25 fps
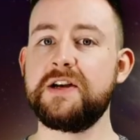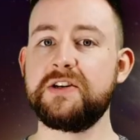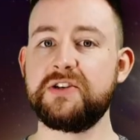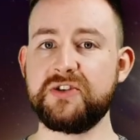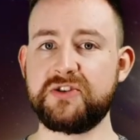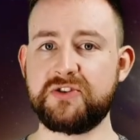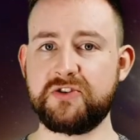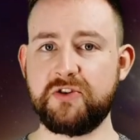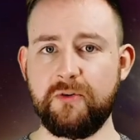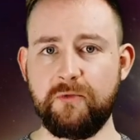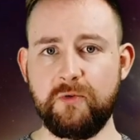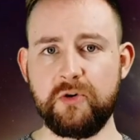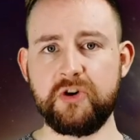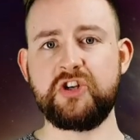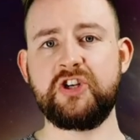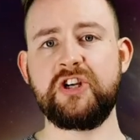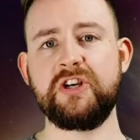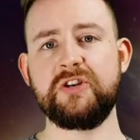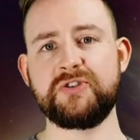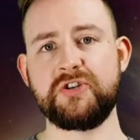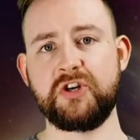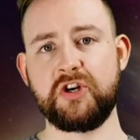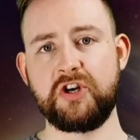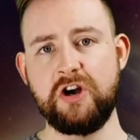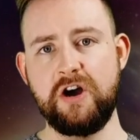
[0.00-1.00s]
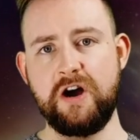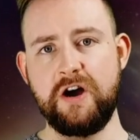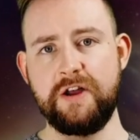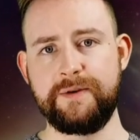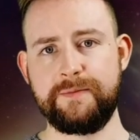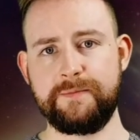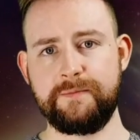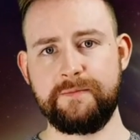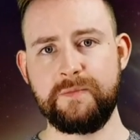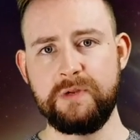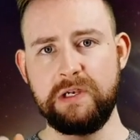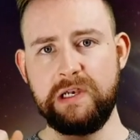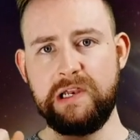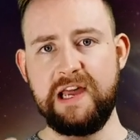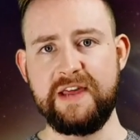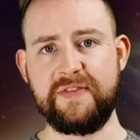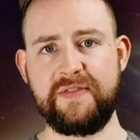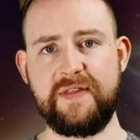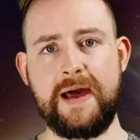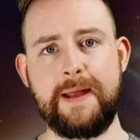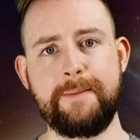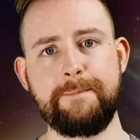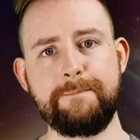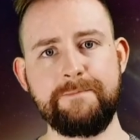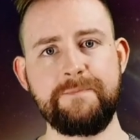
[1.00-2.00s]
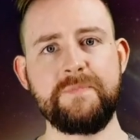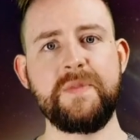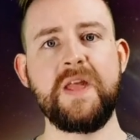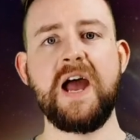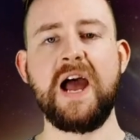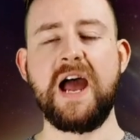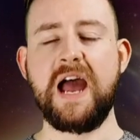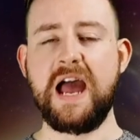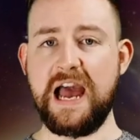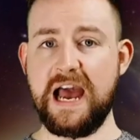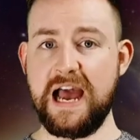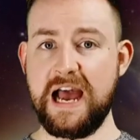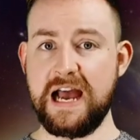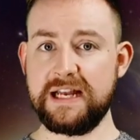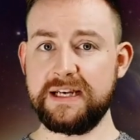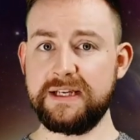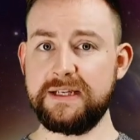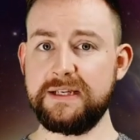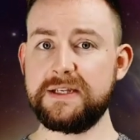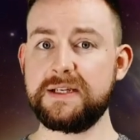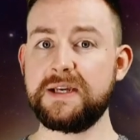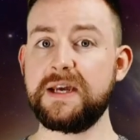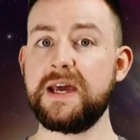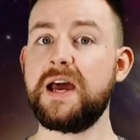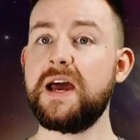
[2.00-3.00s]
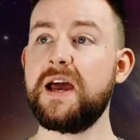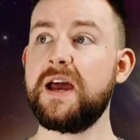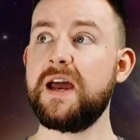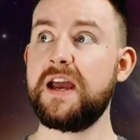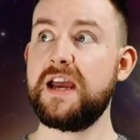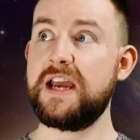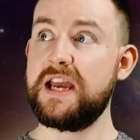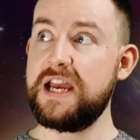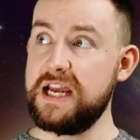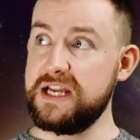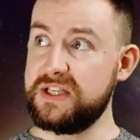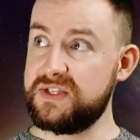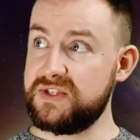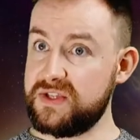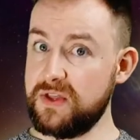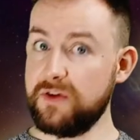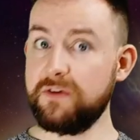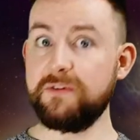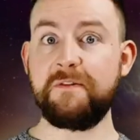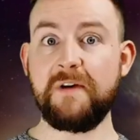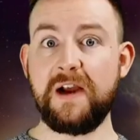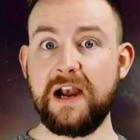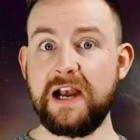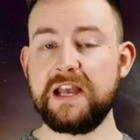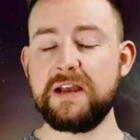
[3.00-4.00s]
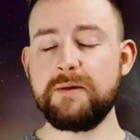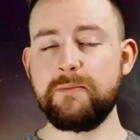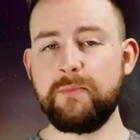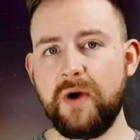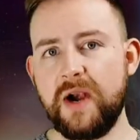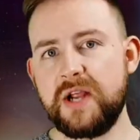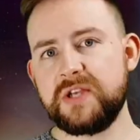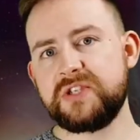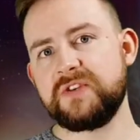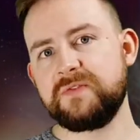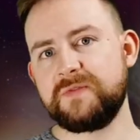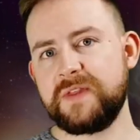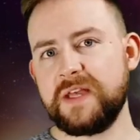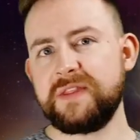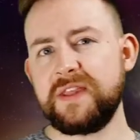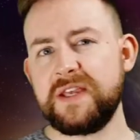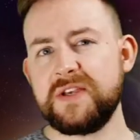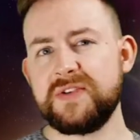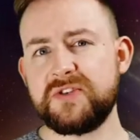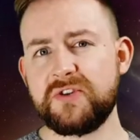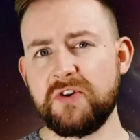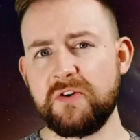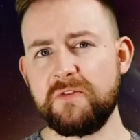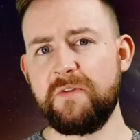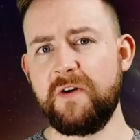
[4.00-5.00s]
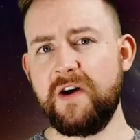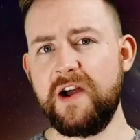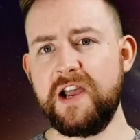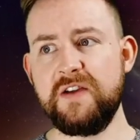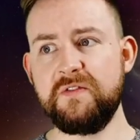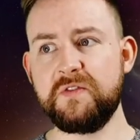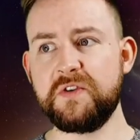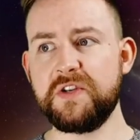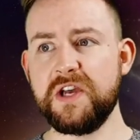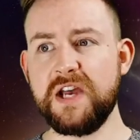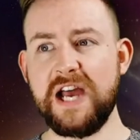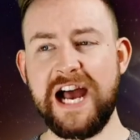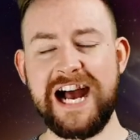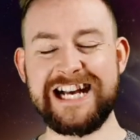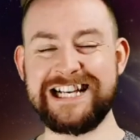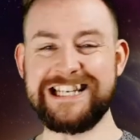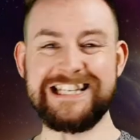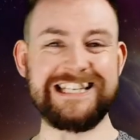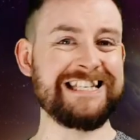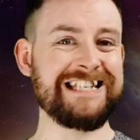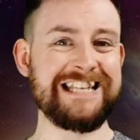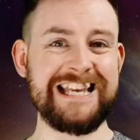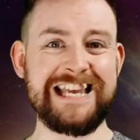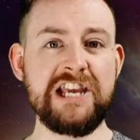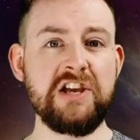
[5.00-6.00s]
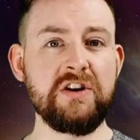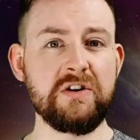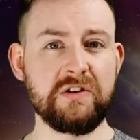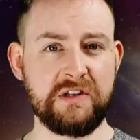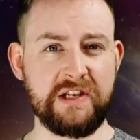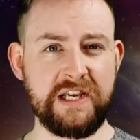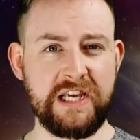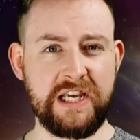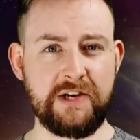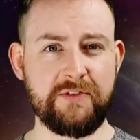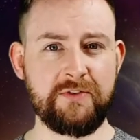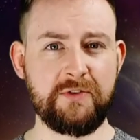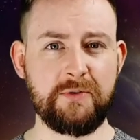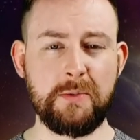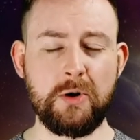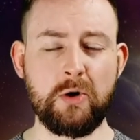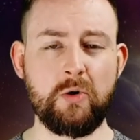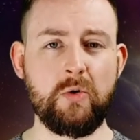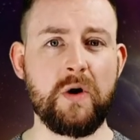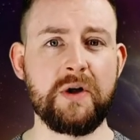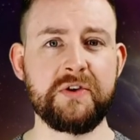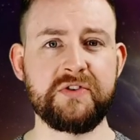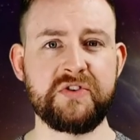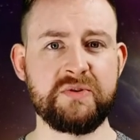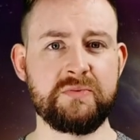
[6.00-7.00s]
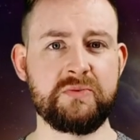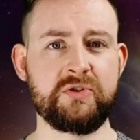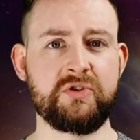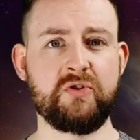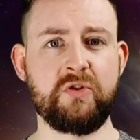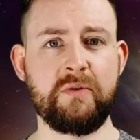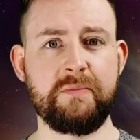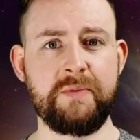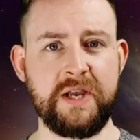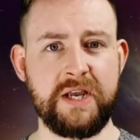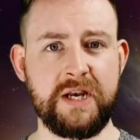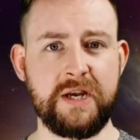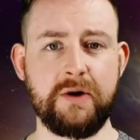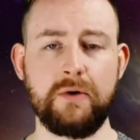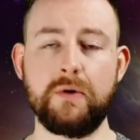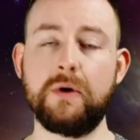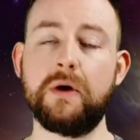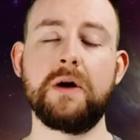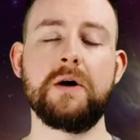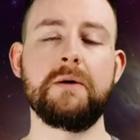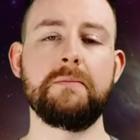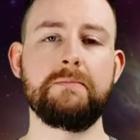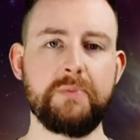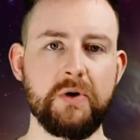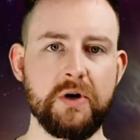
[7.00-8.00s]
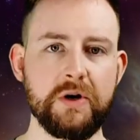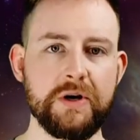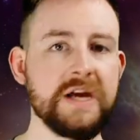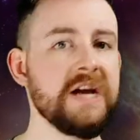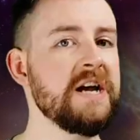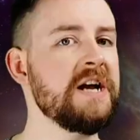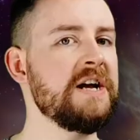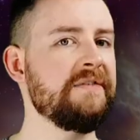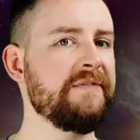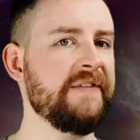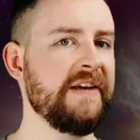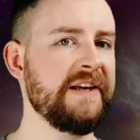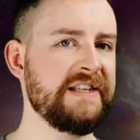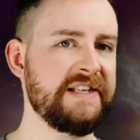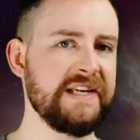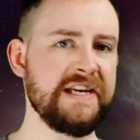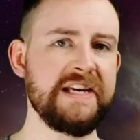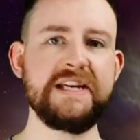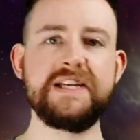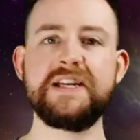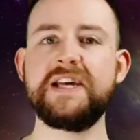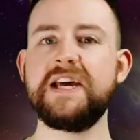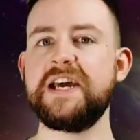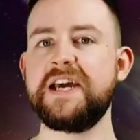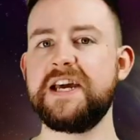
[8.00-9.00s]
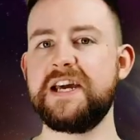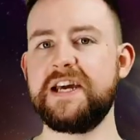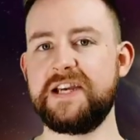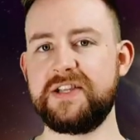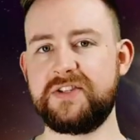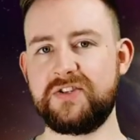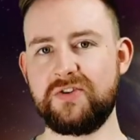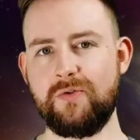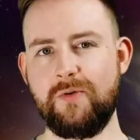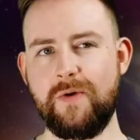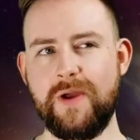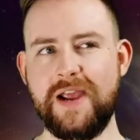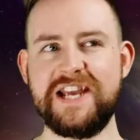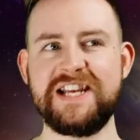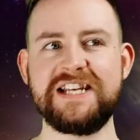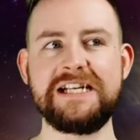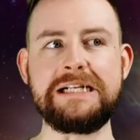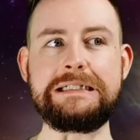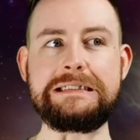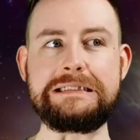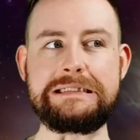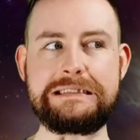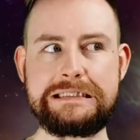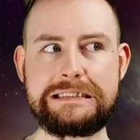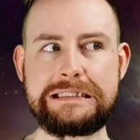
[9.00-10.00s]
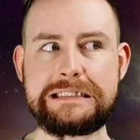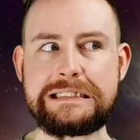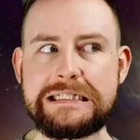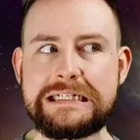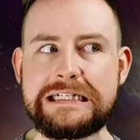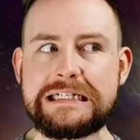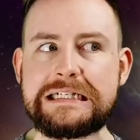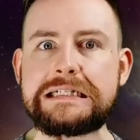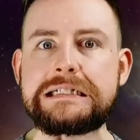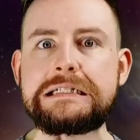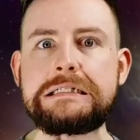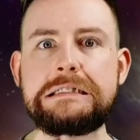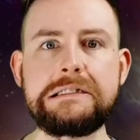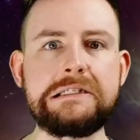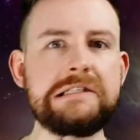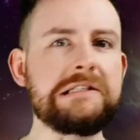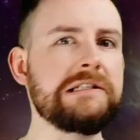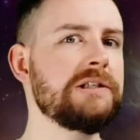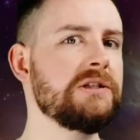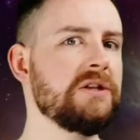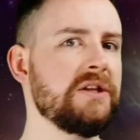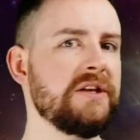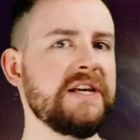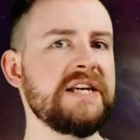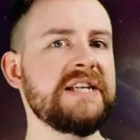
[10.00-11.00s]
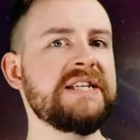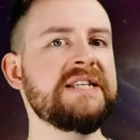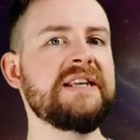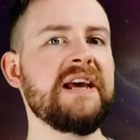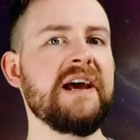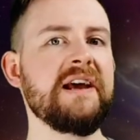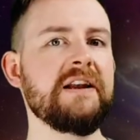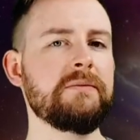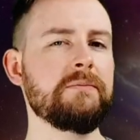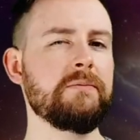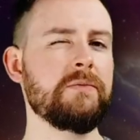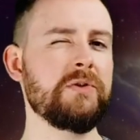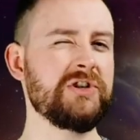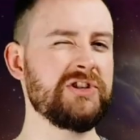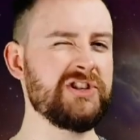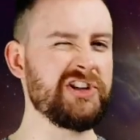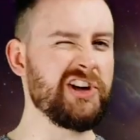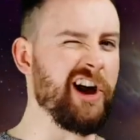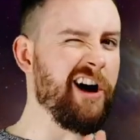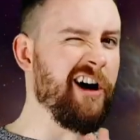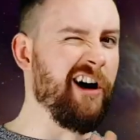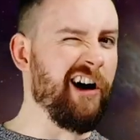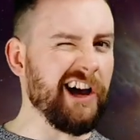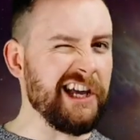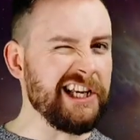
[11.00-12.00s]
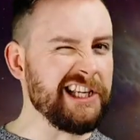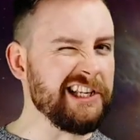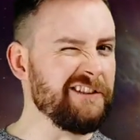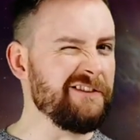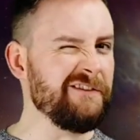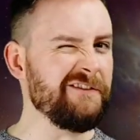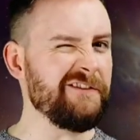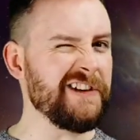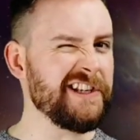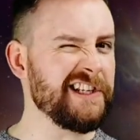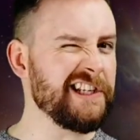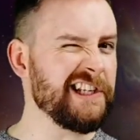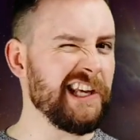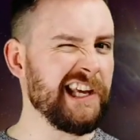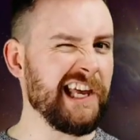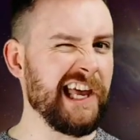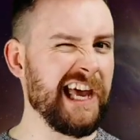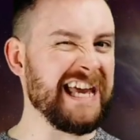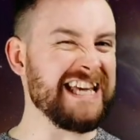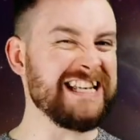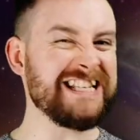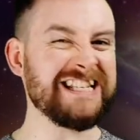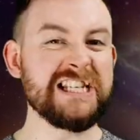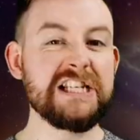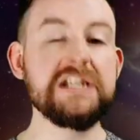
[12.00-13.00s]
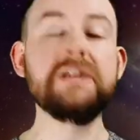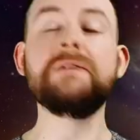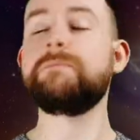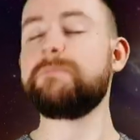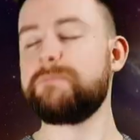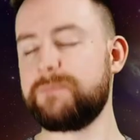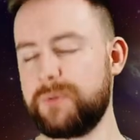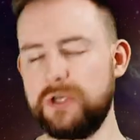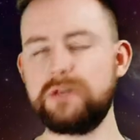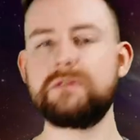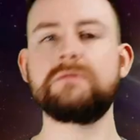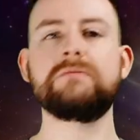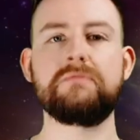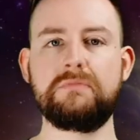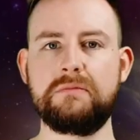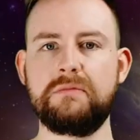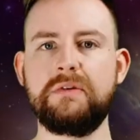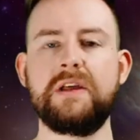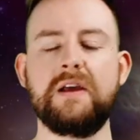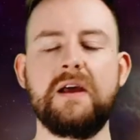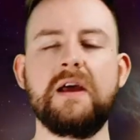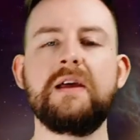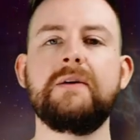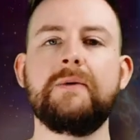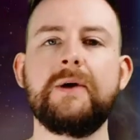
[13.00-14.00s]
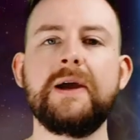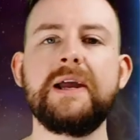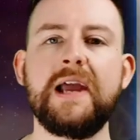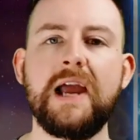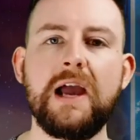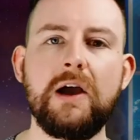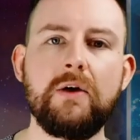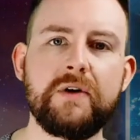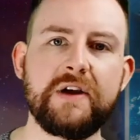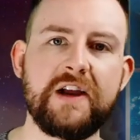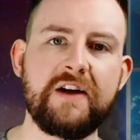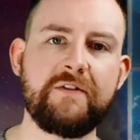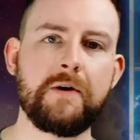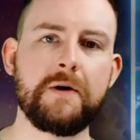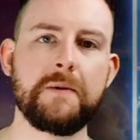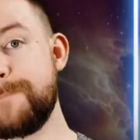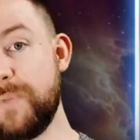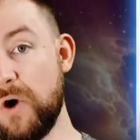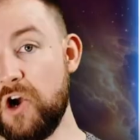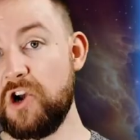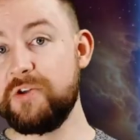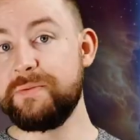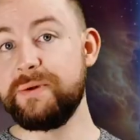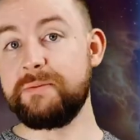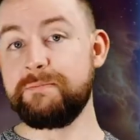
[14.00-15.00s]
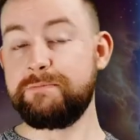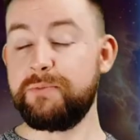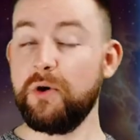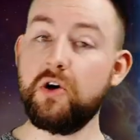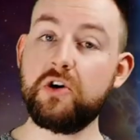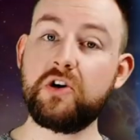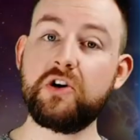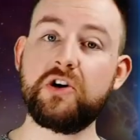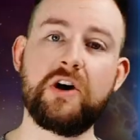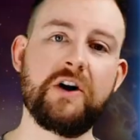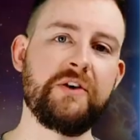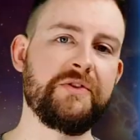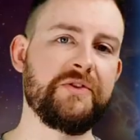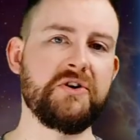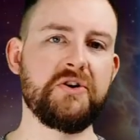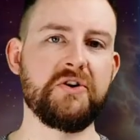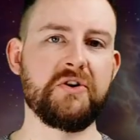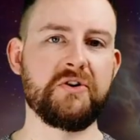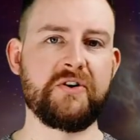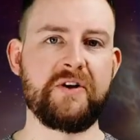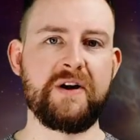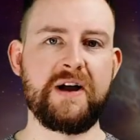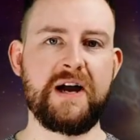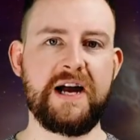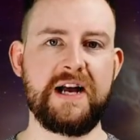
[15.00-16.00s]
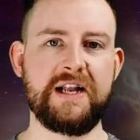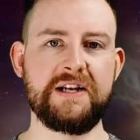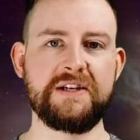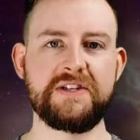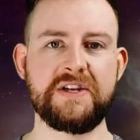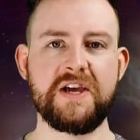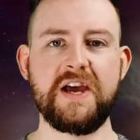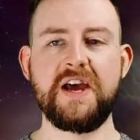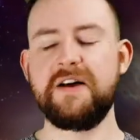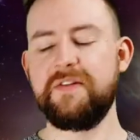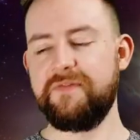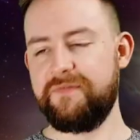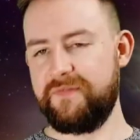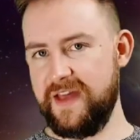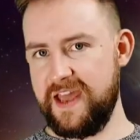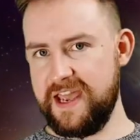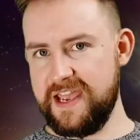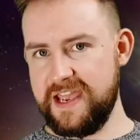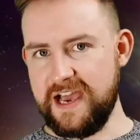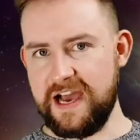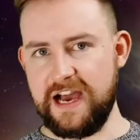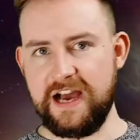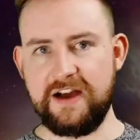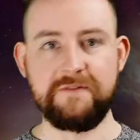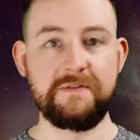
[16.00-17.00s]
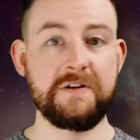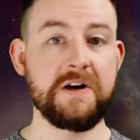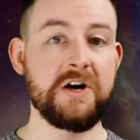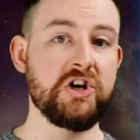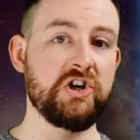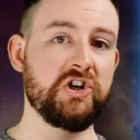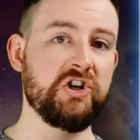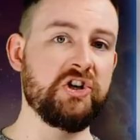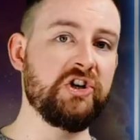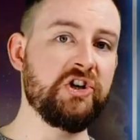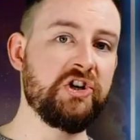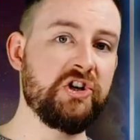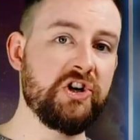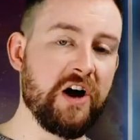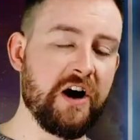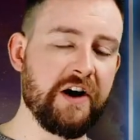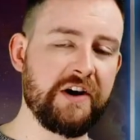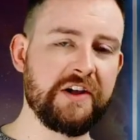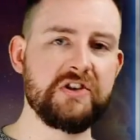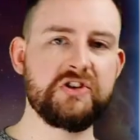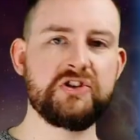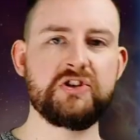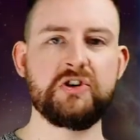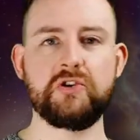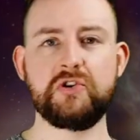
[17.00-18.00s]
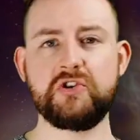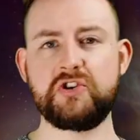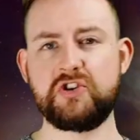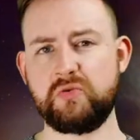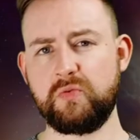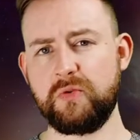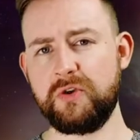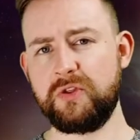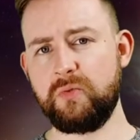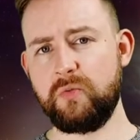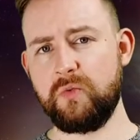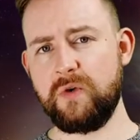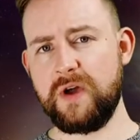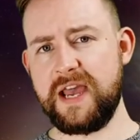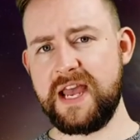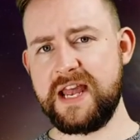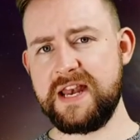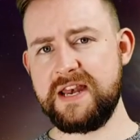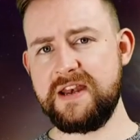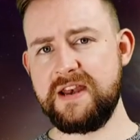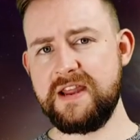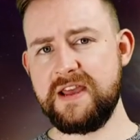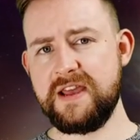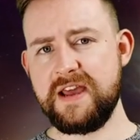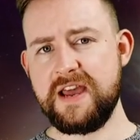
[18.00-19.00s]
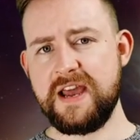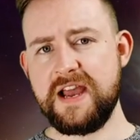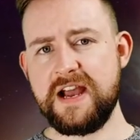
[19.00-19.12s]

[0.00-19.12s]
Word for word: Discovery shields are gone like that. And it's still fairly impressive that they survived a single hit from a quantum torpedo. But they did, it's great. Technically, Detmer's kind of vindicated, but yeah, anyway, however. Burnham and Book, on the other hand, they have got in touch with Wen.